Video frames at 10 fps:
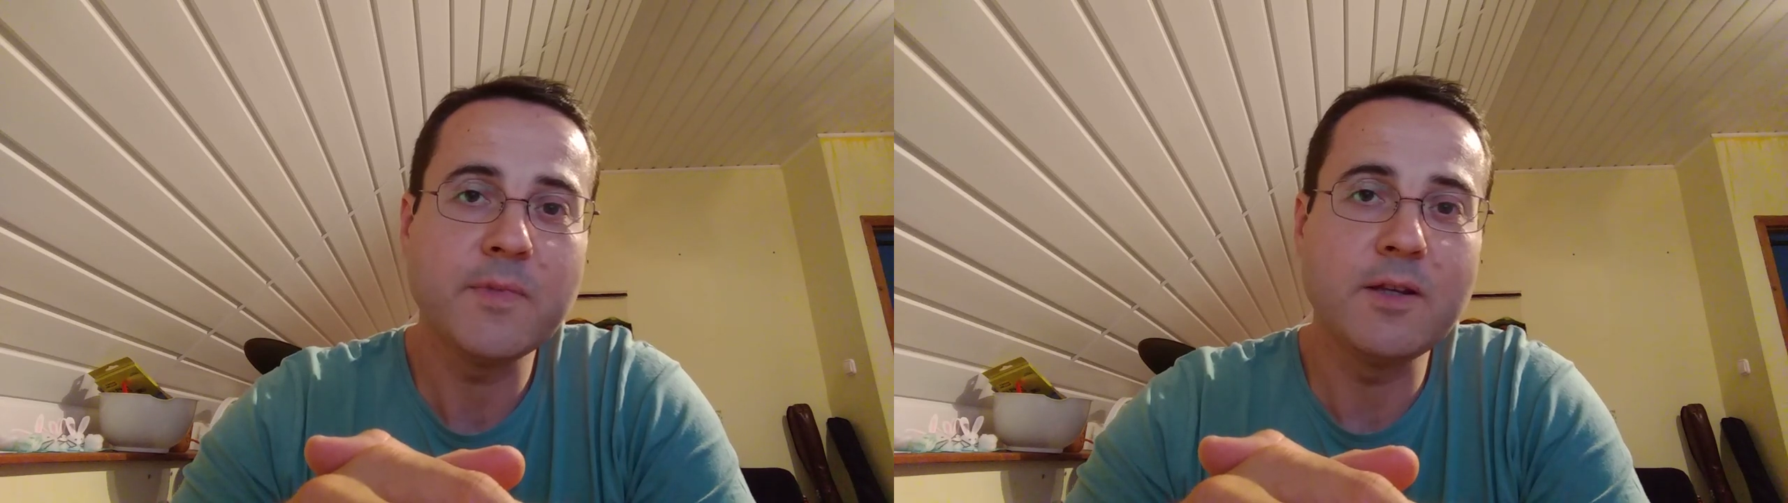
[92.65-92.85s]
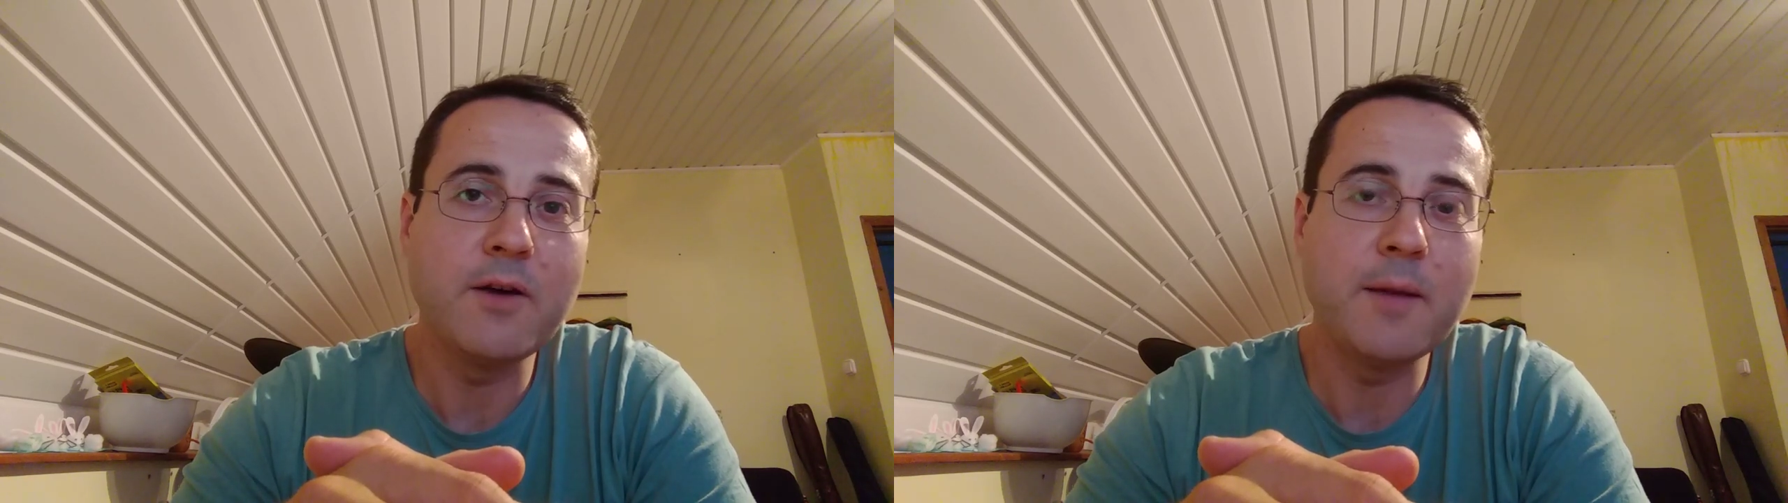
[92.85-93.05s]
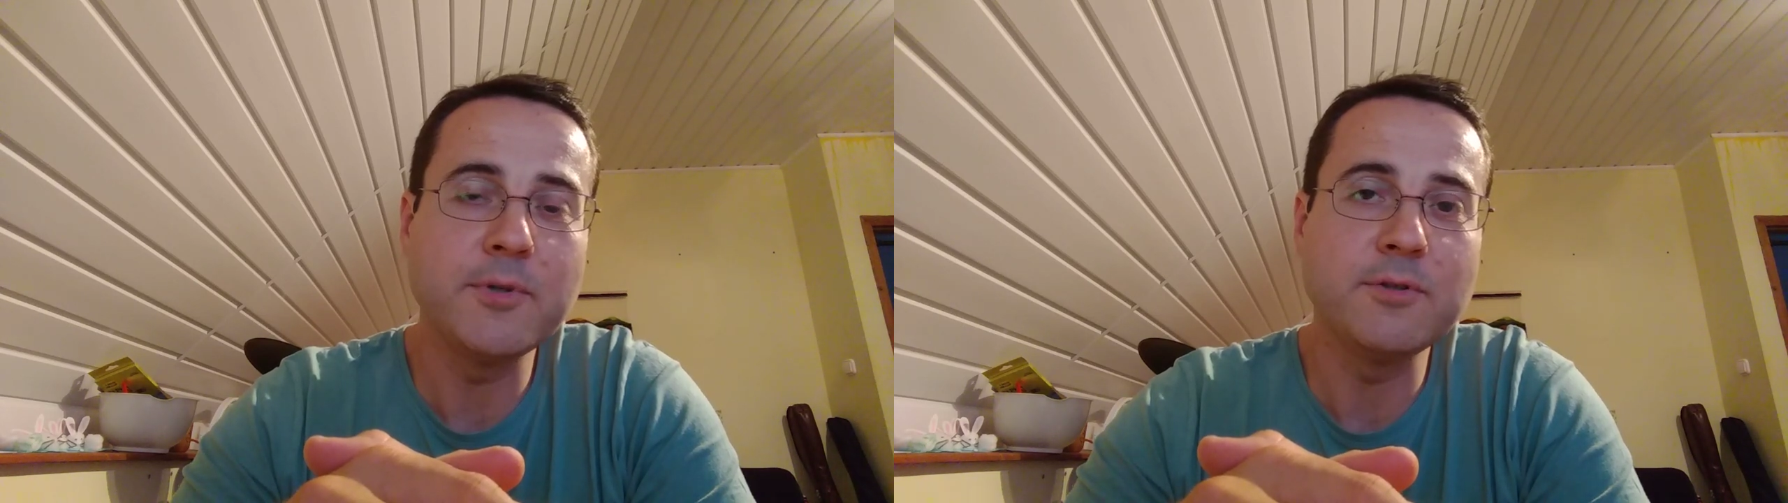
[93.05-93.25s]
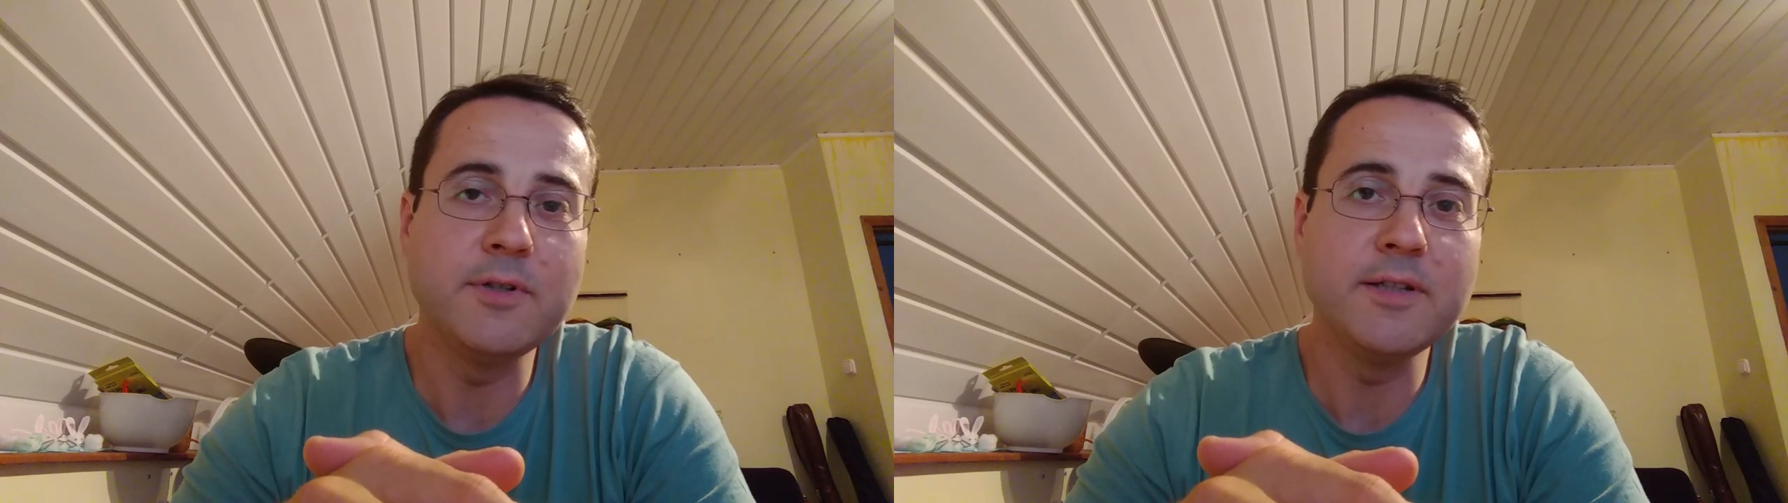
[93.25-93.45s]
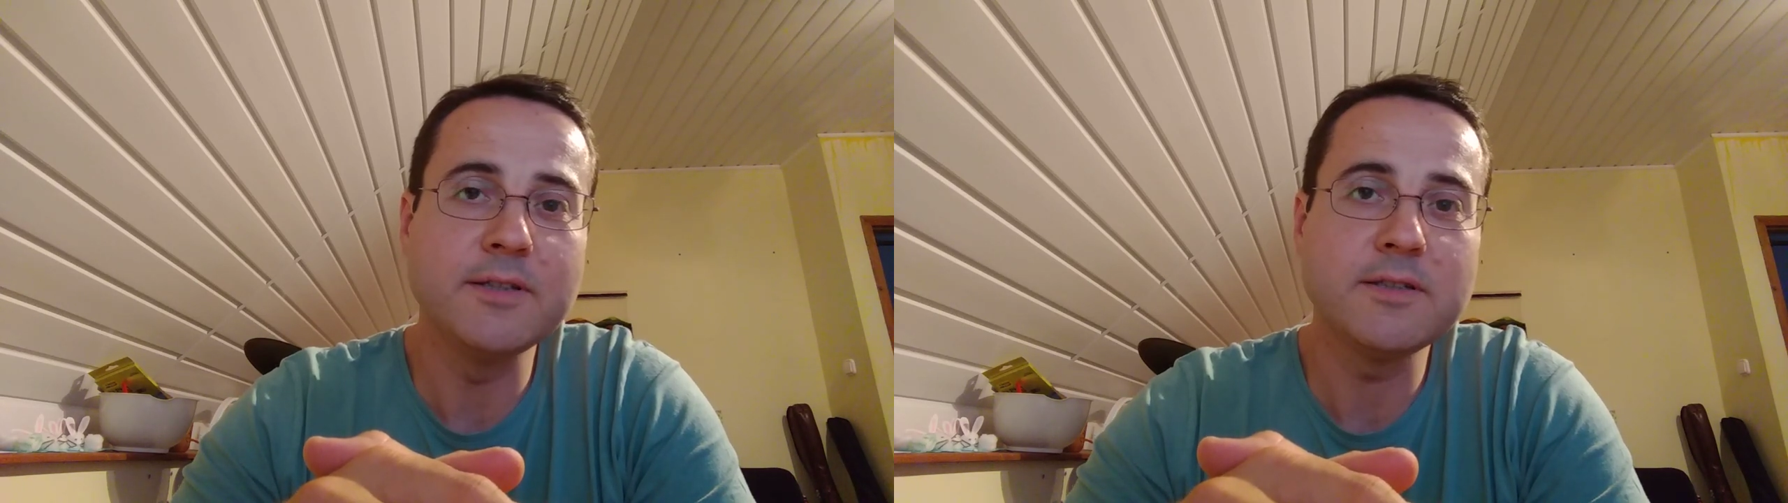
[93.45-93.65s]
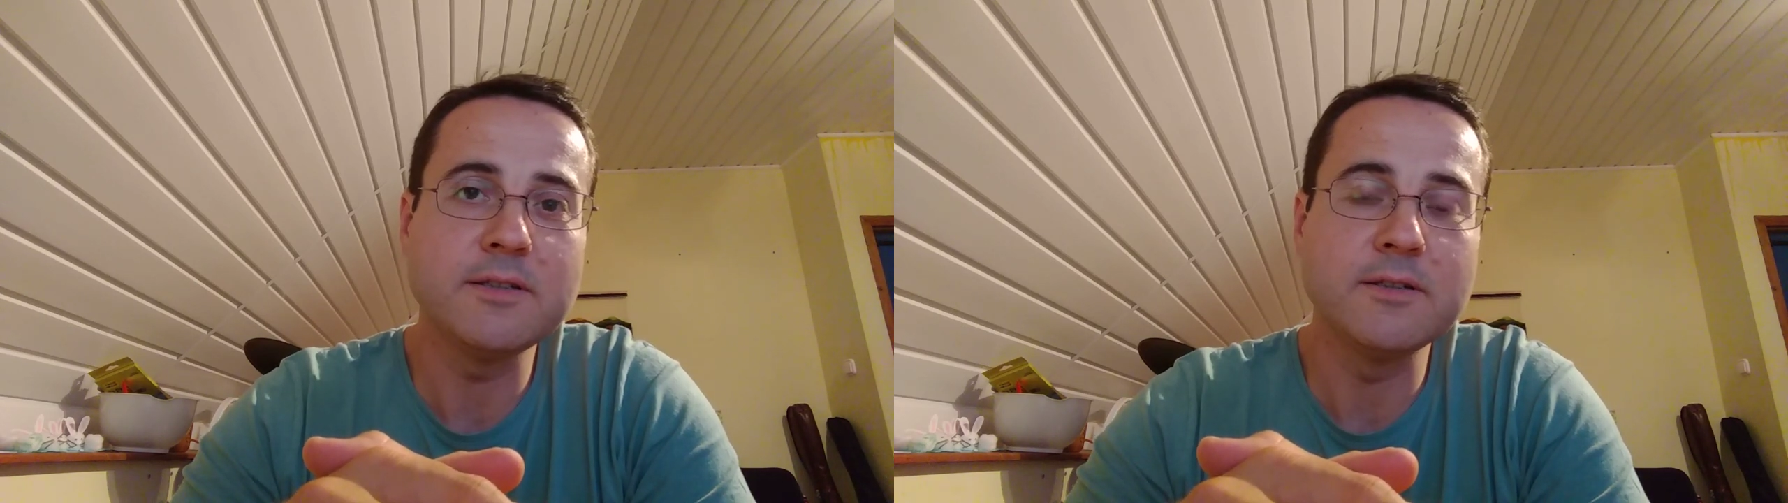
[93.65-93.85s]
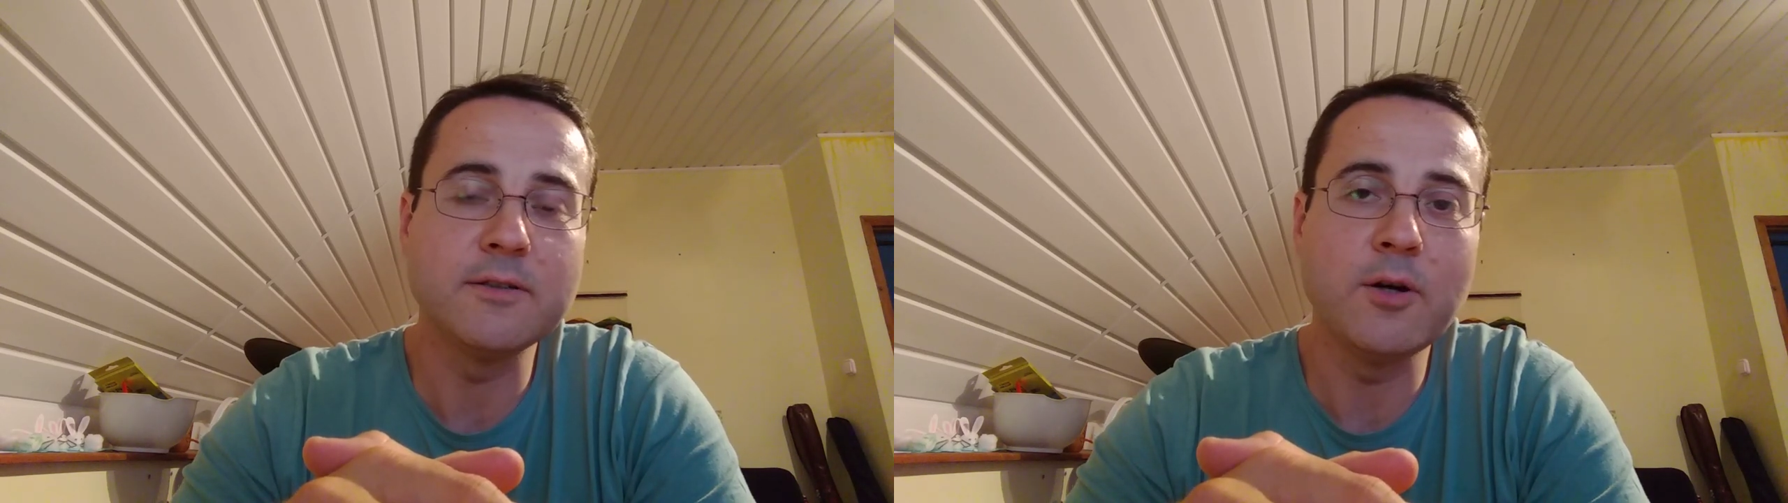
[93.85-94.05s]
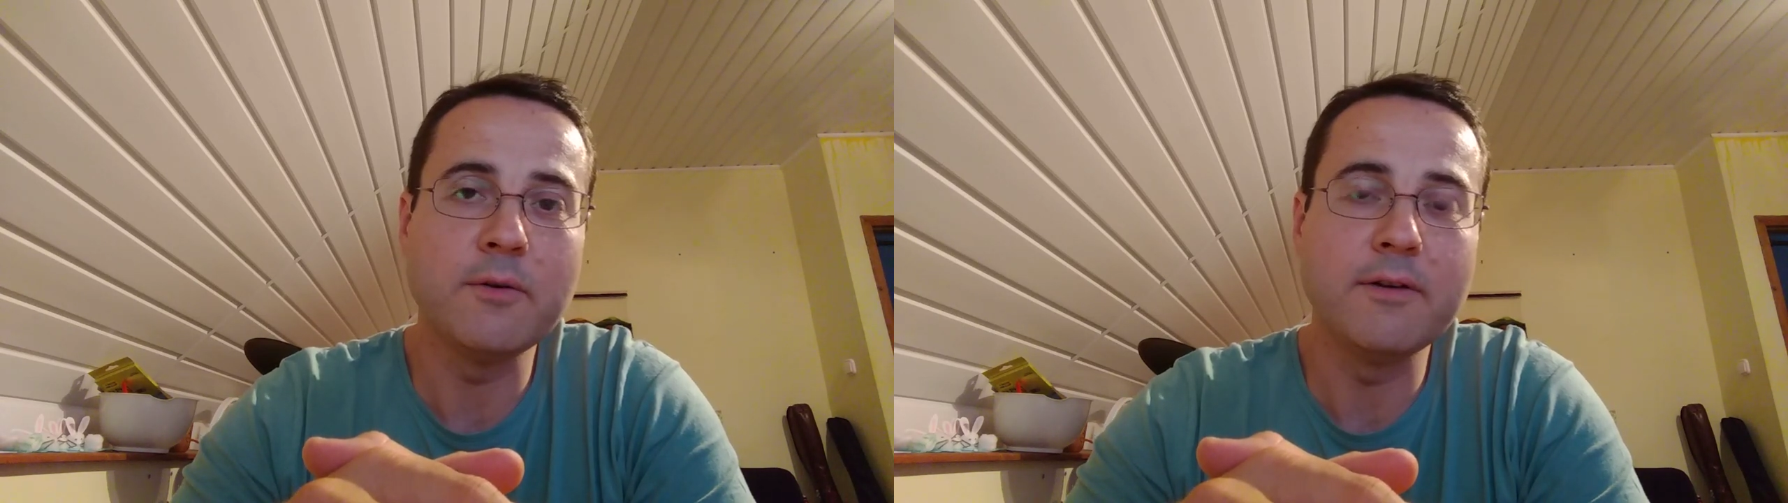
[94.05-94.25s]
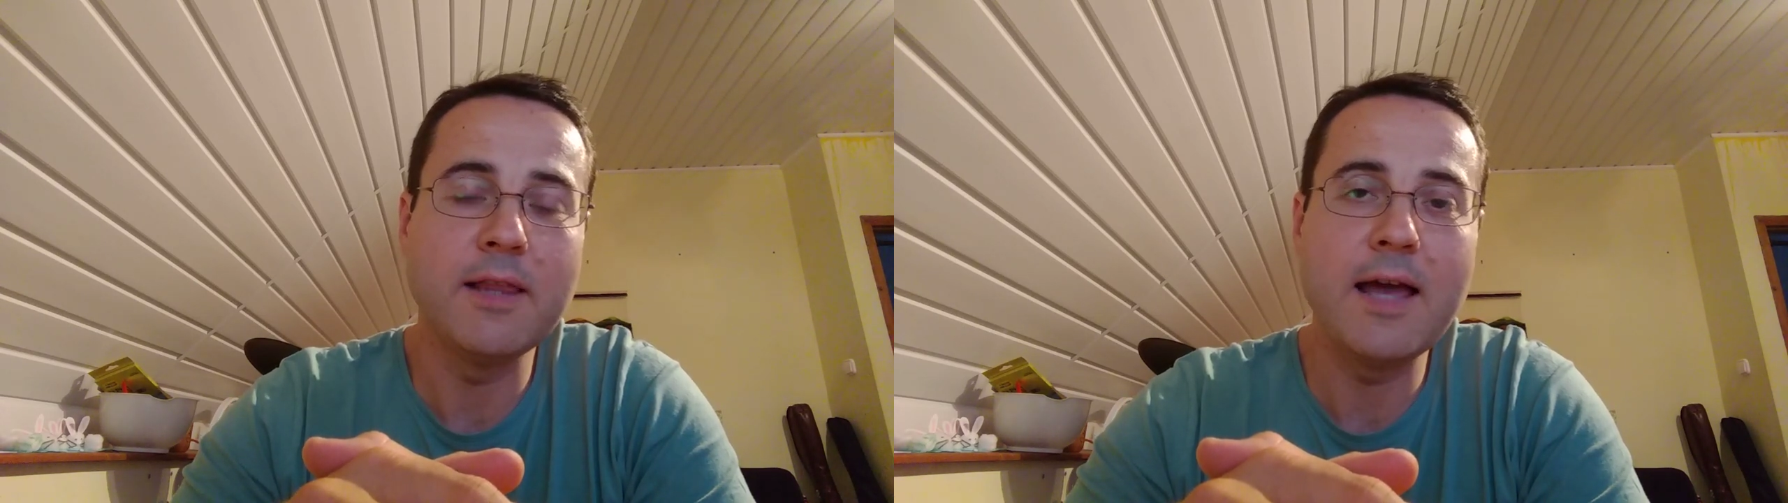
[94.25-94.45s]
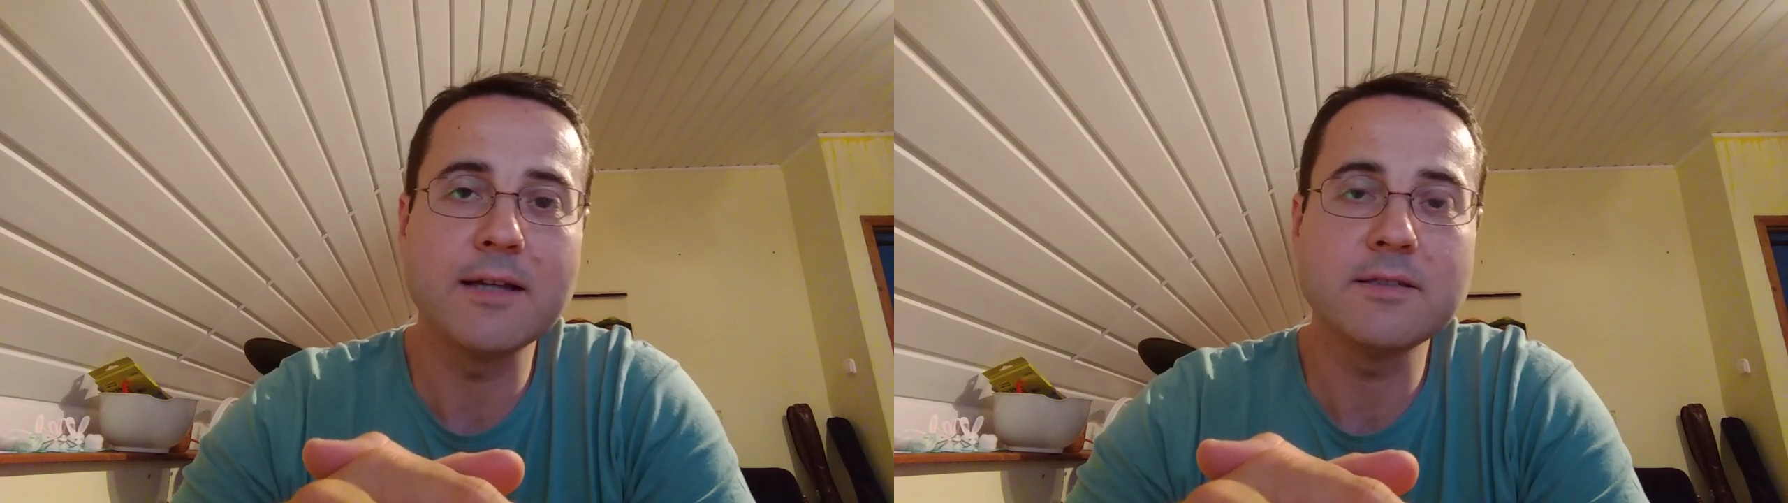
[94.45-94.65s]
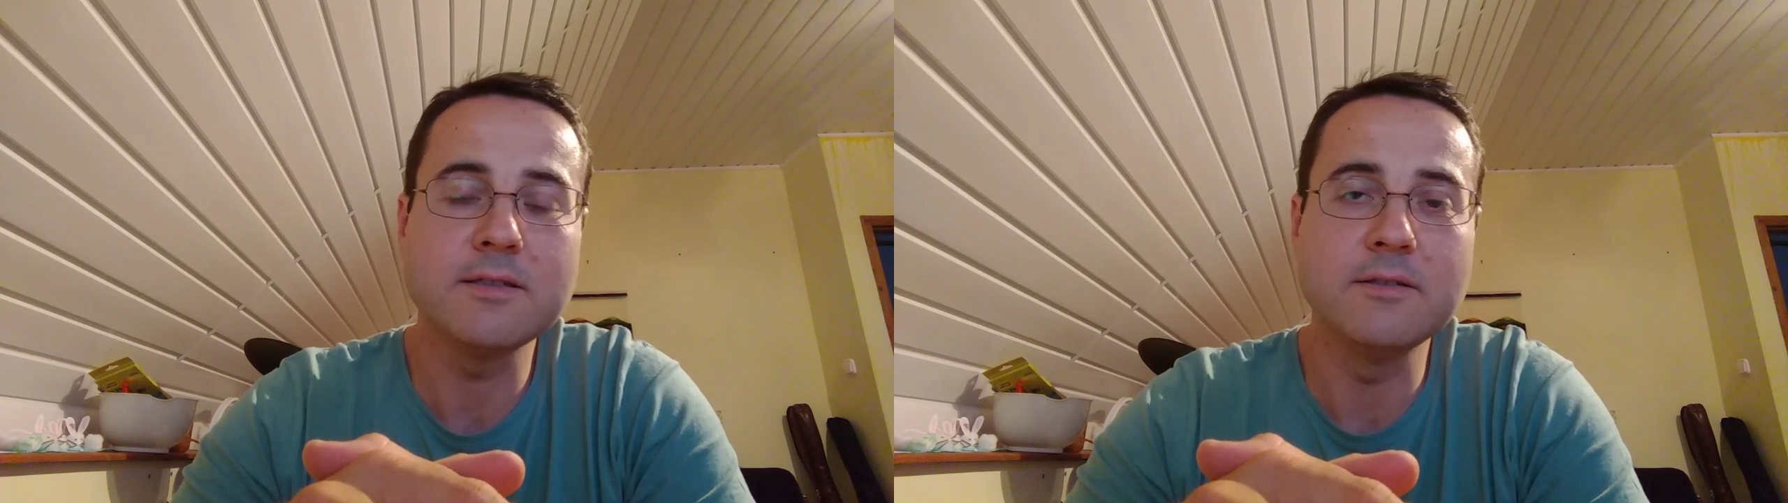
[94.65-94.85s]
you know, opportunities to go and relax